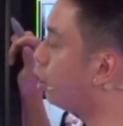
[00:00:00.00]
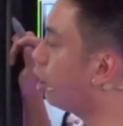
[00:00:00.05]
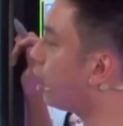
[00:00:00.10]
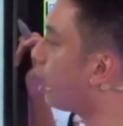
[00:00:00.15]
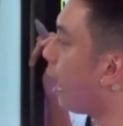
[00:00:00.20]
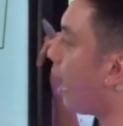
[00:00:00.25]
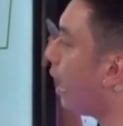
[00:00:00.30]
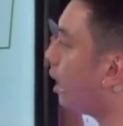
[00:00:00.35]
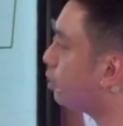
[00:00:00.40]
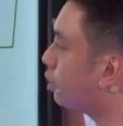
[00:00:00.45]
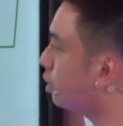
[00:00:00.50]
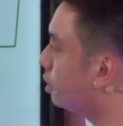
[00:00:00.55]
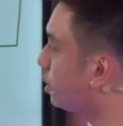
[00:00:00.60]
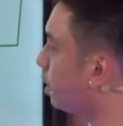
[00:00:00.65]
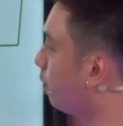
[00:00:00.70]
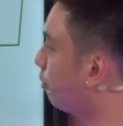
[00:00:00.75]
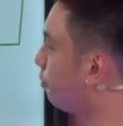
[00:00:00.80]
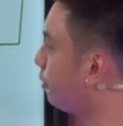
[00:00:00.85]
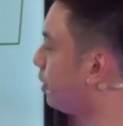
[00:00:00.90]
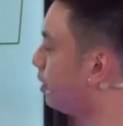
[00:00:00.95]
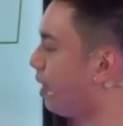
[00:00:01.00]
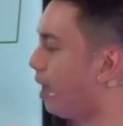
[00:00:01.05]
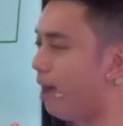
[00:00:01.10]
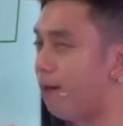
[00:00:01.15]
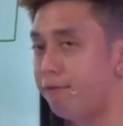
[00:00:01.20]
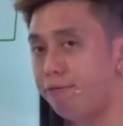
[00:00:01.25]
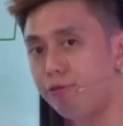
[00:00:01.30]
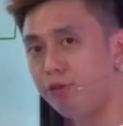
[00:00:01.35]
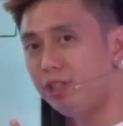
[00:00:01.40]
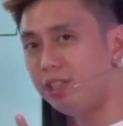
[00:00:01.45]
to ask yourself, in
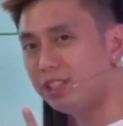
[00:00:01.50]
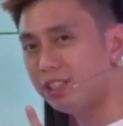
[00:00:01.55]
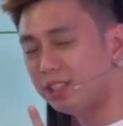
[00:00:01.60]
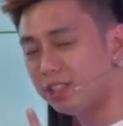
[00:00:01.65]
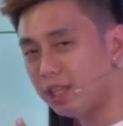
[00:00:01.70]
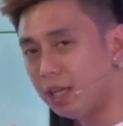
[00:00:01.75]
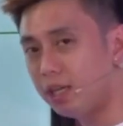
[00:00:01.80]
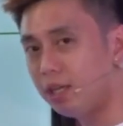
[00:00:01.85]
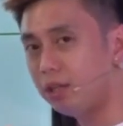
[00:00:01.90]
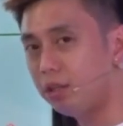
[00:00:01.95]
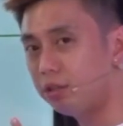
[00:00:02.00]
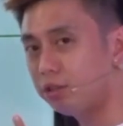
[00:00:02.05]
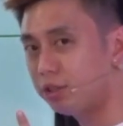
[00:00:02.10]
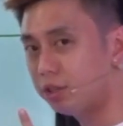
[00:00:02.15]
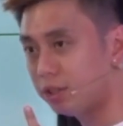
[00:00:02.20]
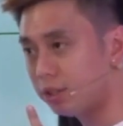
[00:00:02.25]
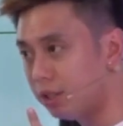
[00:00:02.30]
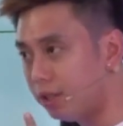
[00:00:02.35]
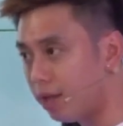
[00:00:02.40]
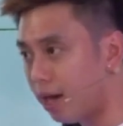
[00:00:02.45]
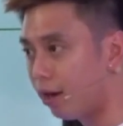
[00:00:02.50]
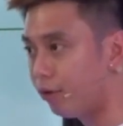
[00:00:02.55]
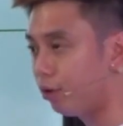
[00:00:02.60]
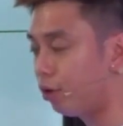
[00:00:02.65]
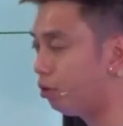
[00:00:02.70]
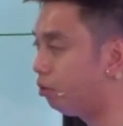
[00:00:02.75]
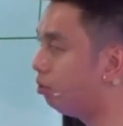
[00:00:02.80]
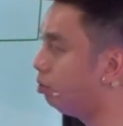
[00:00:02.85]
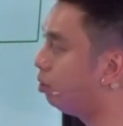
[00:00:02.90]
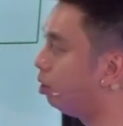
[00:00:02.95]
every single
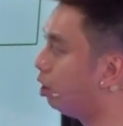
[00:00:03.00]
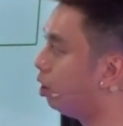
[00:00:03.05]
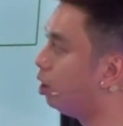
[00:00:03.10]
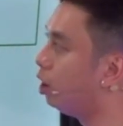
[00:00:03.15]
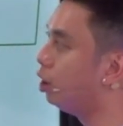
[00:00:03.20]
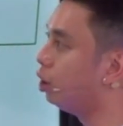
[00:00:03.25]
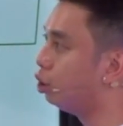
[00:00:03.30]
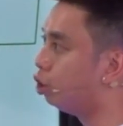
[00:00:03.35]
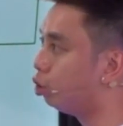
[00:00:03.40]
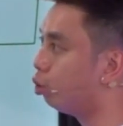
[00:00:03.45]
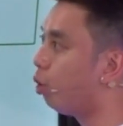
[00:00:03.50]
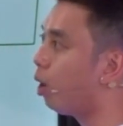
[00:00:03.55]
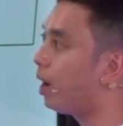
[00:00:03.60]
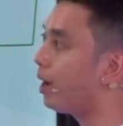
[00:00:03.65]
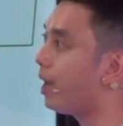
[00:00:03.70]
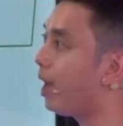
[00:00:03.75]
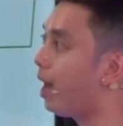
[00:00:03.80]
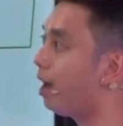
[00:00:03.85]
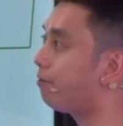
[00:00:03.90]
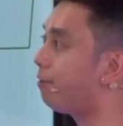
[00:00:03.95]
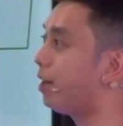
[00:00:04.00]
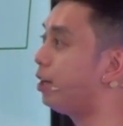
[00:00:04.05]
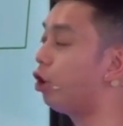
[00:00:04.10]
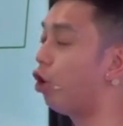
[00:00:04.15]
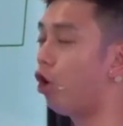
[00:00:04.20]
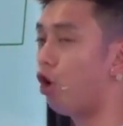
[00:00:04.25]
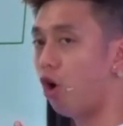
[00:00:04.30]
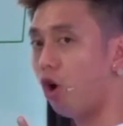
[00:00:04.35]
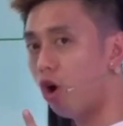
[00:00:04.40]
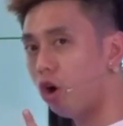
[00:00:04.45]
scenario, do I have an
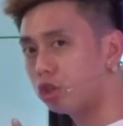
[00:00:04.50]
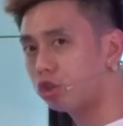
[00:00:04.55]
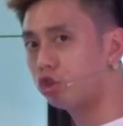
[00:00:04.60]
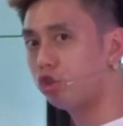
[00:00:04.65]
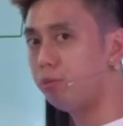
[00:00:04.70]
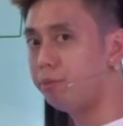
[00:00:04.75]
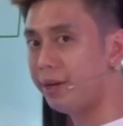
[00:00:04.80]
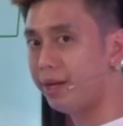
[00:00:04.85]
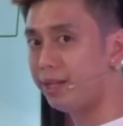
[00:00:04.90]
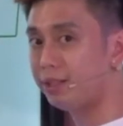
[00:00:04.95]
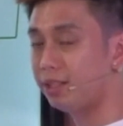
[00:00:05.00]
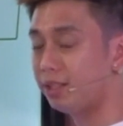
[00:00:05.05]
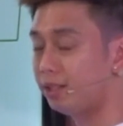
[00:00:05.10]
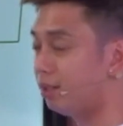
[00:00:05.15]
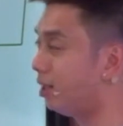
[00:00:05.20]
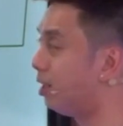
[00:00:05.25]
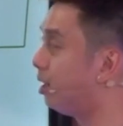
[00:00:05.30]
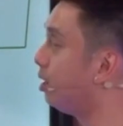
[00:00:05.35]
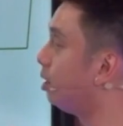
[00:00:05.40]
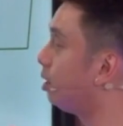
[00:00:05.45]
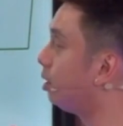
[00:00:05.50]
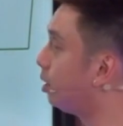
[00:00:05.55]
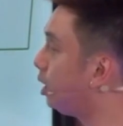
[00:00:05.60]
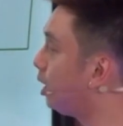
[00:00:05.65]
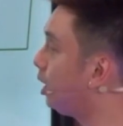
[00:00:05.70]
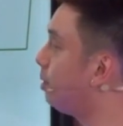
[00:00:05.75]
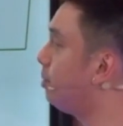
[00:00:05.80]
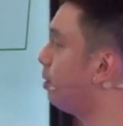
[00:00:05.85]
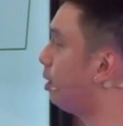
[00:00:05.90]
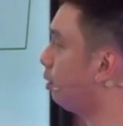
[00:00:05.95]
automated
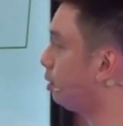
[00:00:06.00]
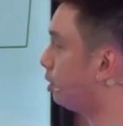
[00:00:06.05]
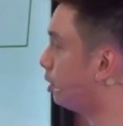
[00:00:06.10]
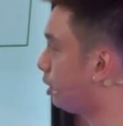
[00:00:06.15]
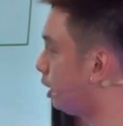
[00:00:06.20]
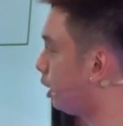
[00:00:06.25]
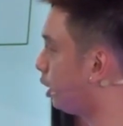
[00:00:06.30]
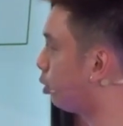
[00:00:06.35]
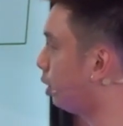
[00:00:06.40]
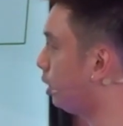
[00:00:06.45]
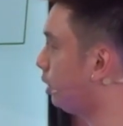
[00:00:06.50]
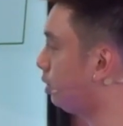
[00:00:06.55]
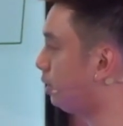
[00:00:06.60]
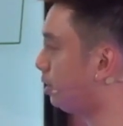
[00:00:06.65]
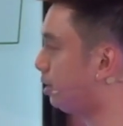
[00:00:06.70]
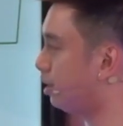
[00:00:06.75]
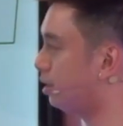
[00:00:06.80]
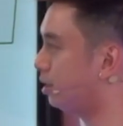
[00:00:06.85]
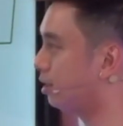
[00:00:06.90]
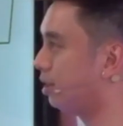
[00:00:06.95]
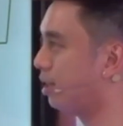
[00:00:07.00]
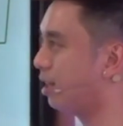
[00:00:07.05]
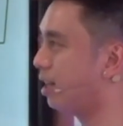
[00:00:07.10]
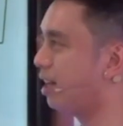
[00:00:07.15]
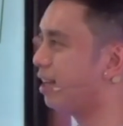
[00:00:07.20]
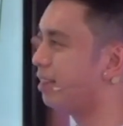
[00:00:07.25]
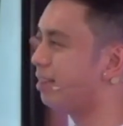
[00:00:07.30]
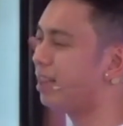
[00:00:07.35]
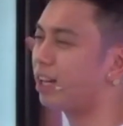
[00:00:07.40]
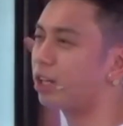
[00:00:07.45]
email sequence
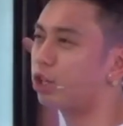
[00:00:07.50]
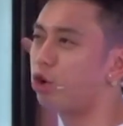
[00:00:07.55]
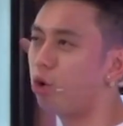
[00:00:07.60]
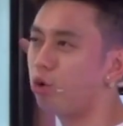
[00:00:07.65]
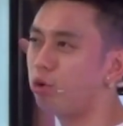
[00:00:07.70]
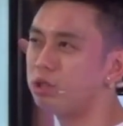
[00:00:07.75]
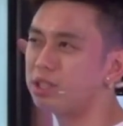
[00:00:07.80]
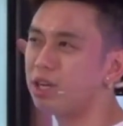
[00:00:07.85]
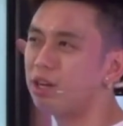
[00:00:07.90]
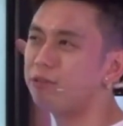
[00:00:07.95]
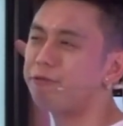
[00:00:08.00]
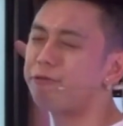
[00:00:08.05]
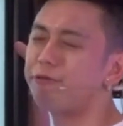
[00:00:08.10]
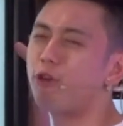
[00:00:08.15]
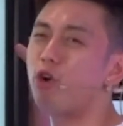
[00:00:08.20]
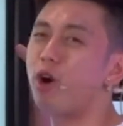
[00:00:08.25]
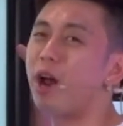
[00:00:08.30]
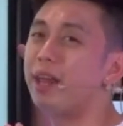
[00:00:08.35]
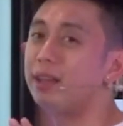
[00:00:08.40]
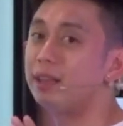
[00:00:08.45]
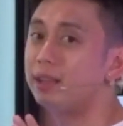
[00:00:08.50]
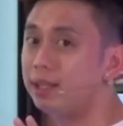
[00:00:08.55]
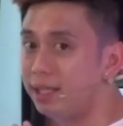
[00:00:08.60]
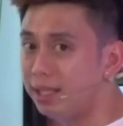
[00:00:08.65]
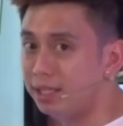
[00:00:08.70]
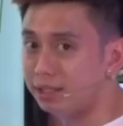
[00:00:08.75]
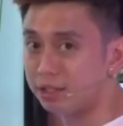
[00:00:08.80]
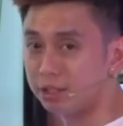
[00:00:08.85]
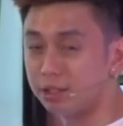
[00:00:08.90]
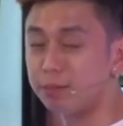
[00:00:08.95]
that goes out for at
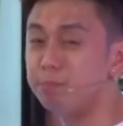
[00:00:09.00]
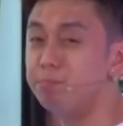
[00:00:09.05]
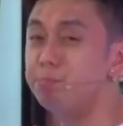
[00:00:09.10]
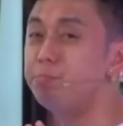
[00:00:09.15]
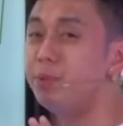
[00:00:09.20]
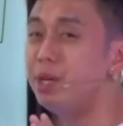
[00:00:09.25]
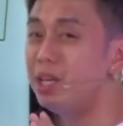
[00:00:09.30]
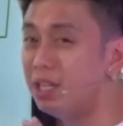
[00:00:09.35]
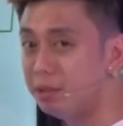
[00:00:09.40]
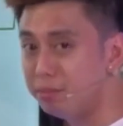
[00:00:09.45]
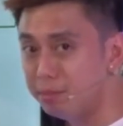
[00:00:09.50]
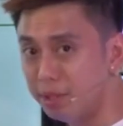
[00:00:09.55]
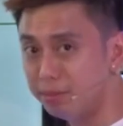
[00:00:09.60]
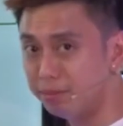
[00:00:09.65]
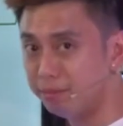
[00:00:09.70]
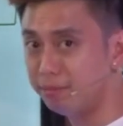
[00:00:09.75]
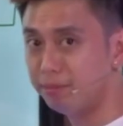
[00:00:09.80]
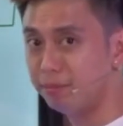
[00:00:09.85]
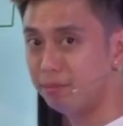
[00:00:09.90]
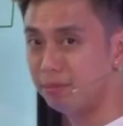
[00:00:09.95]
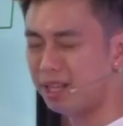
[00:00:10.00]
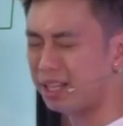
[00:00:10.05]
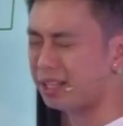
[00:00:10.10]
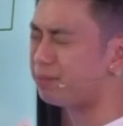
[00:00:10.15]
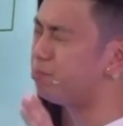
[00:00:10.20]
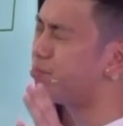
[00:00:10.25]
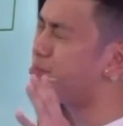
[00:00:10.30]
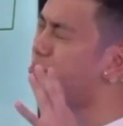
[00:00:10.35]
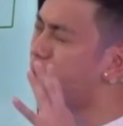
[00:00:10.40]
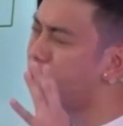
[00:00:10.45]
least minimum
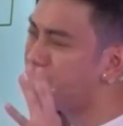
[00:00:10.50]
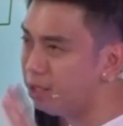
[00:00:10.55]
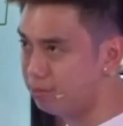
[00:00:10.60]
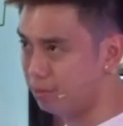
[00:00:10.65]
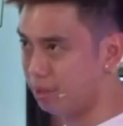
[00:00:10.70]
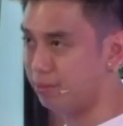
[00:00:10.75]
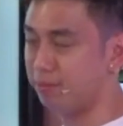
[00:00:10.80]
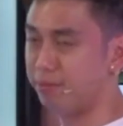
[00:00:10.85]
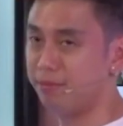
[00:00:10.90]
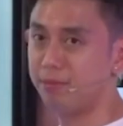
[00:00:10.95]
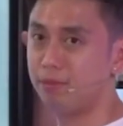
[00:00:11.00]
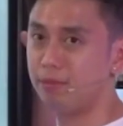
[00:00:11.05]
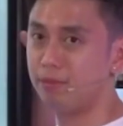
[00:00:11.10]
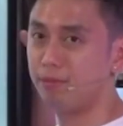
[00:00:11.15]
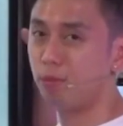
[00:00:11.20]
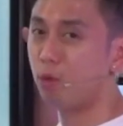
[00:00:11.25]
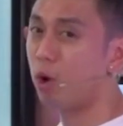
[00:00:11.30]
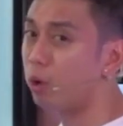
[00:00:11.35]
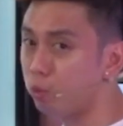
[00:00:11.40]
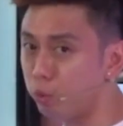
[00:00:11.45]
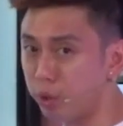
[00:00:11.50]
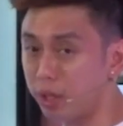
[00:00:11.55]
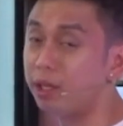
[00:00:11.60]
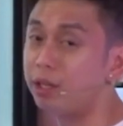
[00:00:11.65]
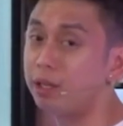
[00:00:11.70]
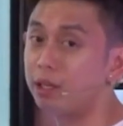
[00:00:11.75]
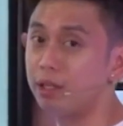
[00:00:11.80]
1 week,